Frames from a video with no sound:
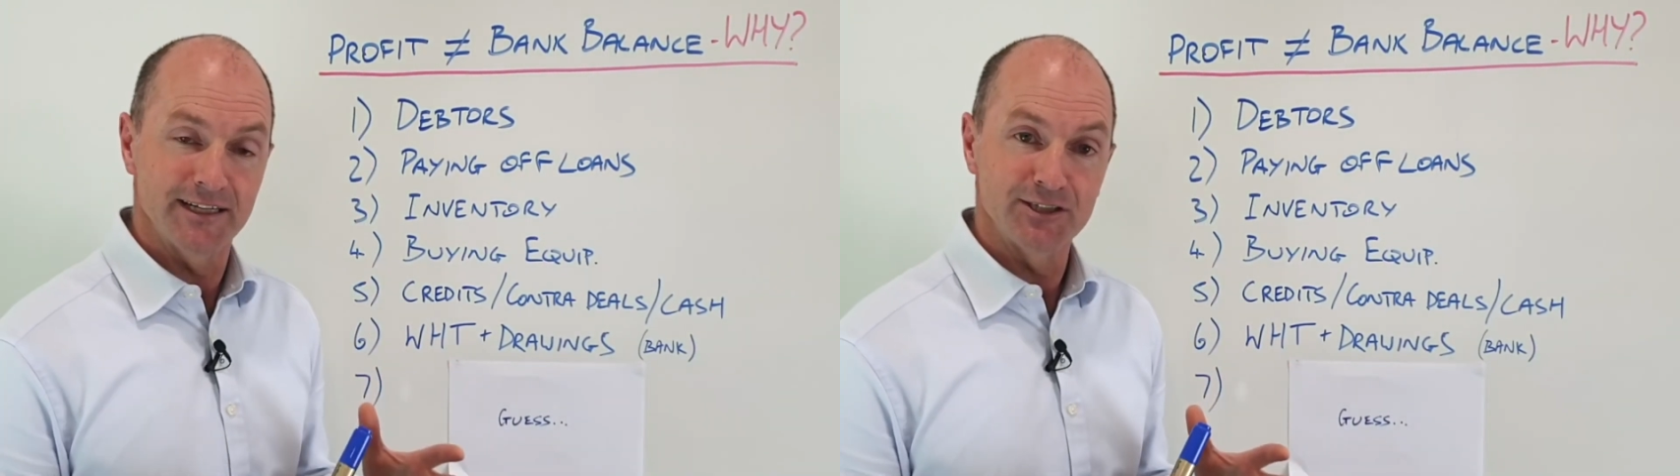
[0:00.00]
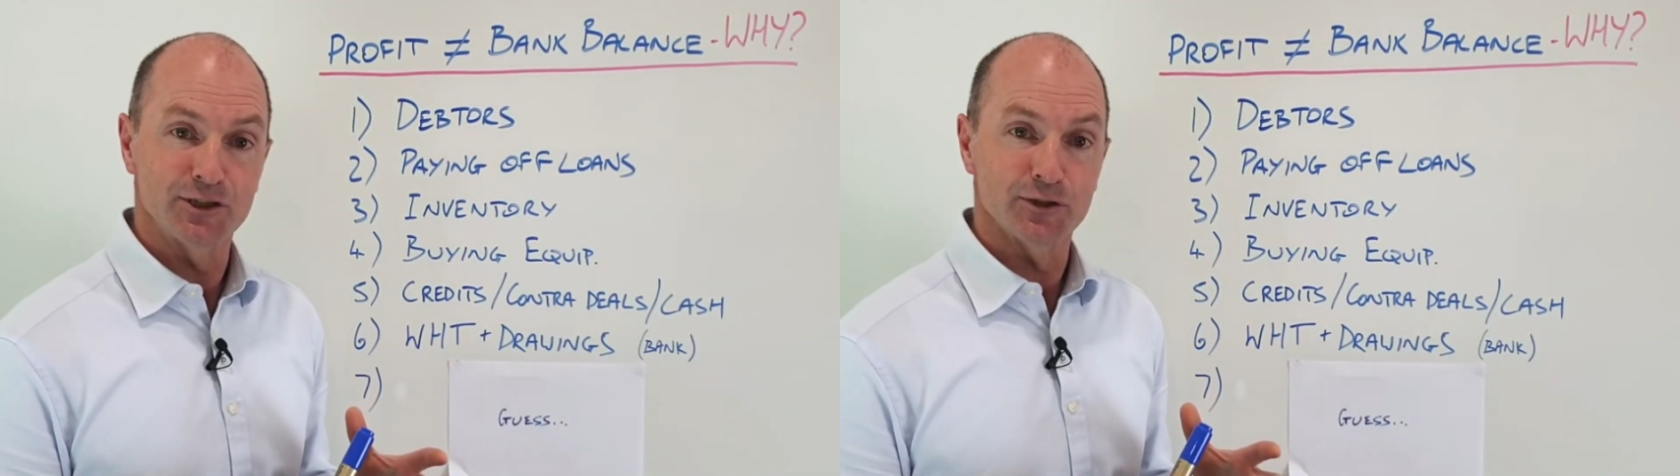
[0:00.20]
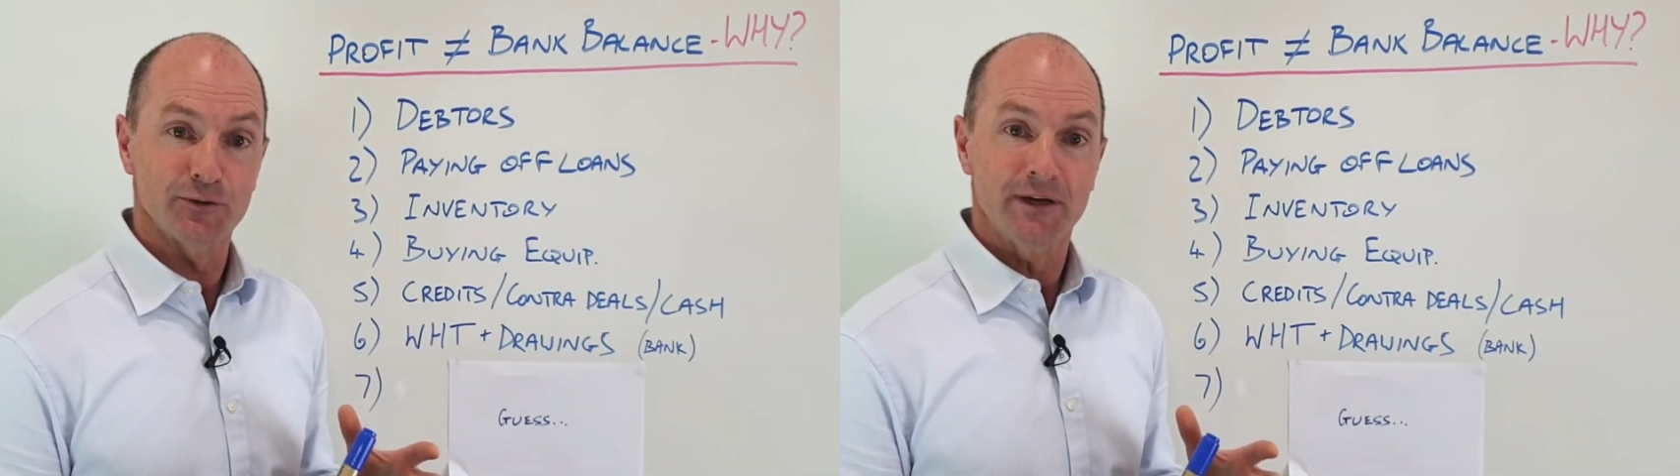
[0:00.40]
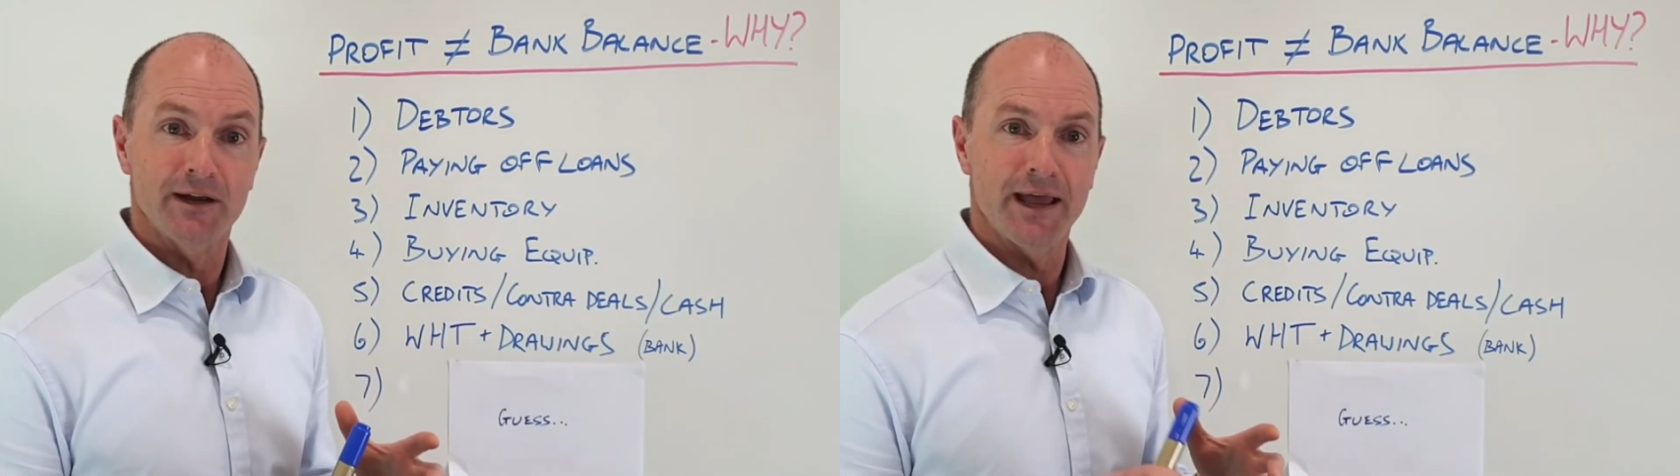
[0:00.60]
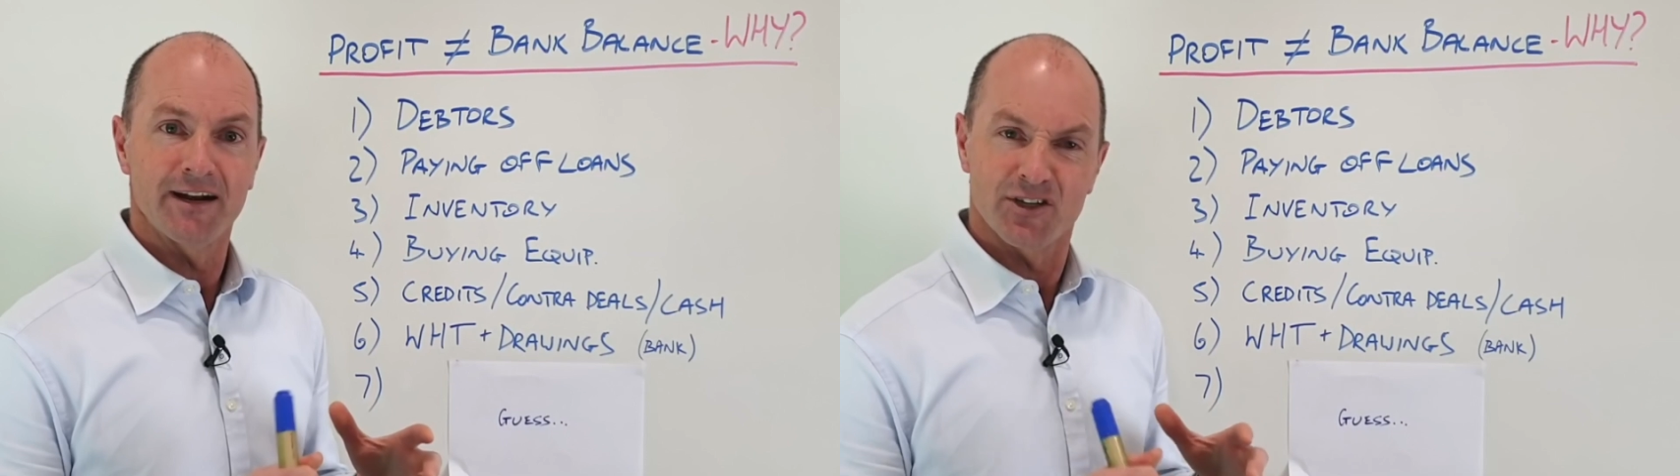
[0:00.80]
issue
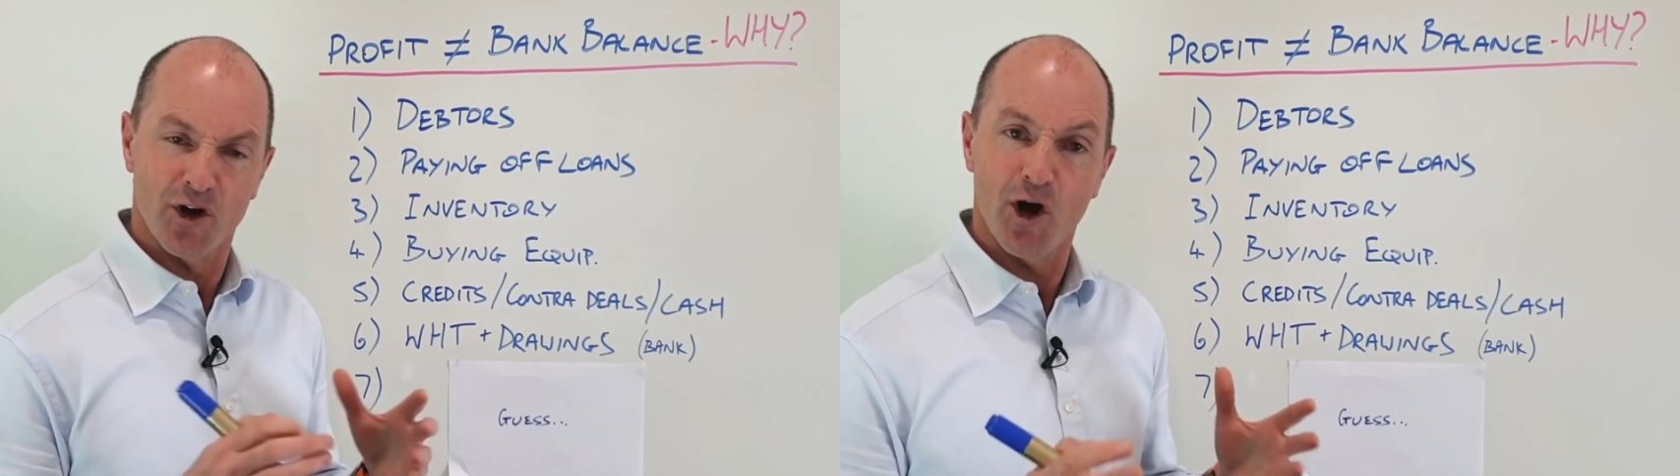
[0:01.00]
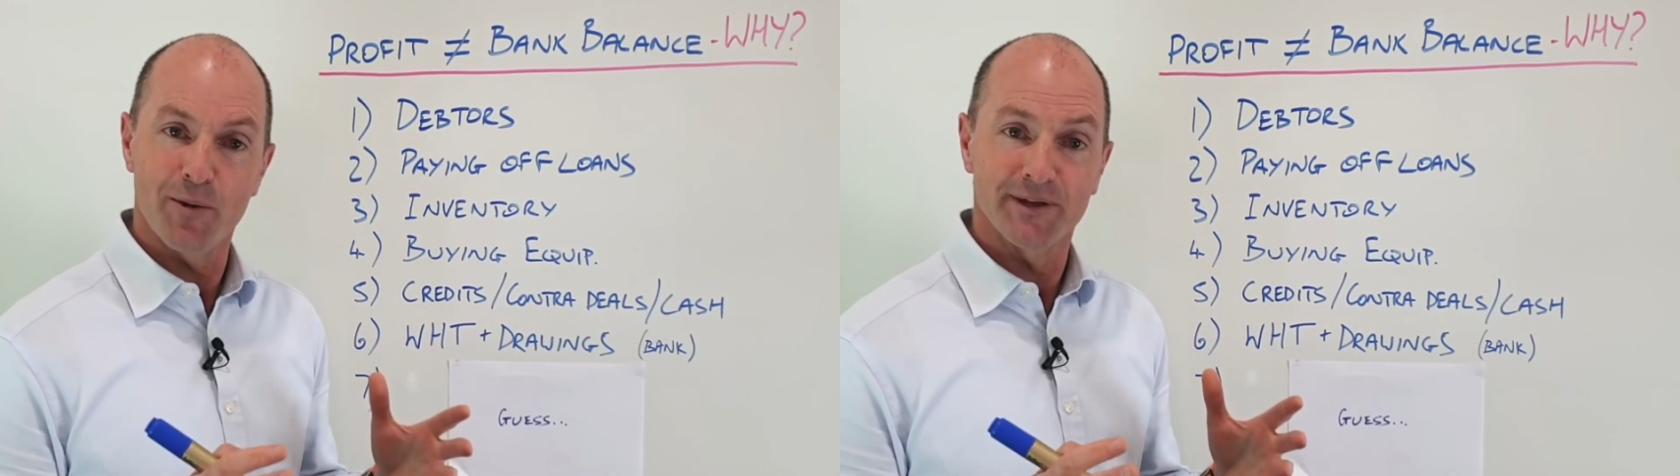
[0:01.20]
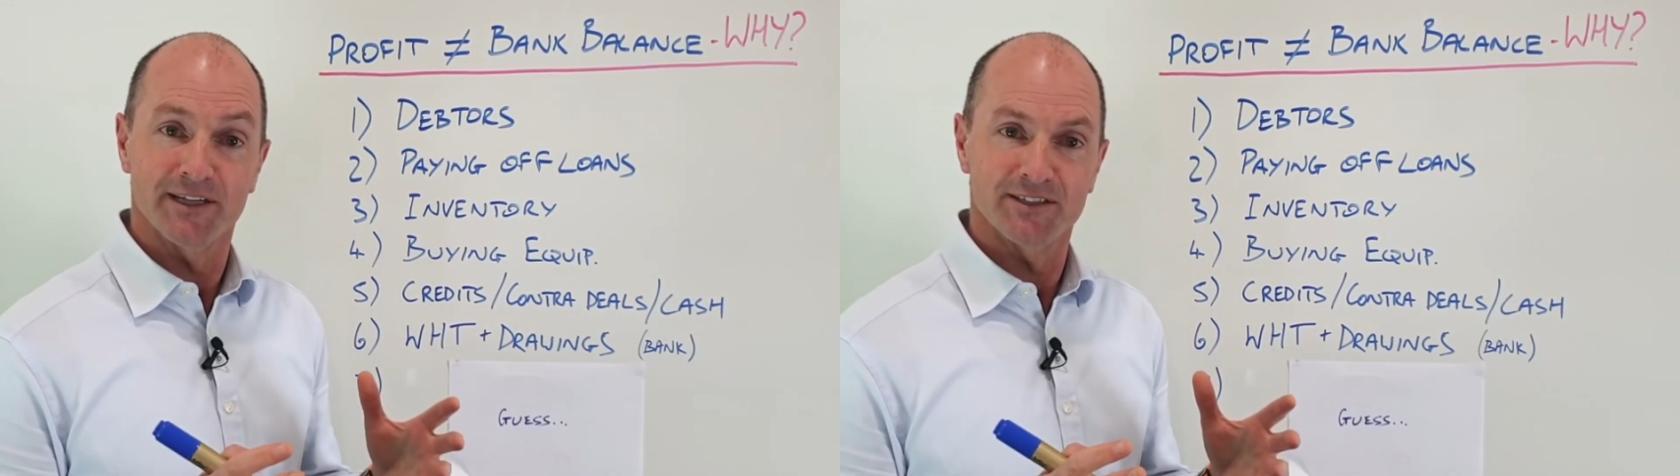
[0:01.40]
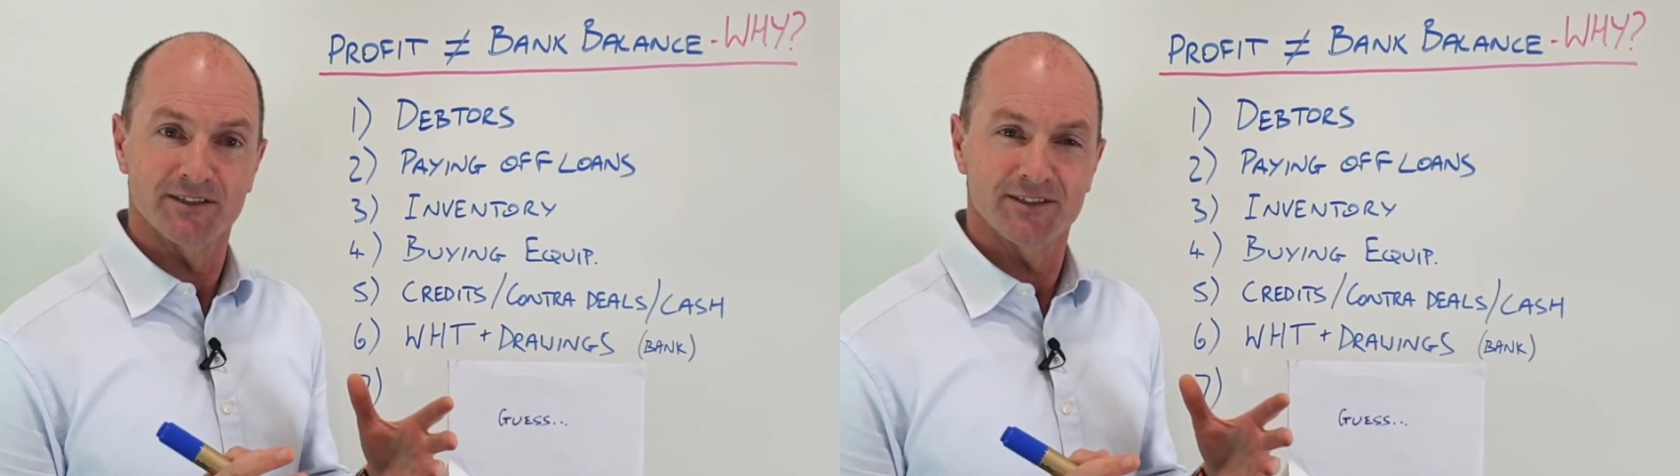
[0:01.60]
and a timing issue.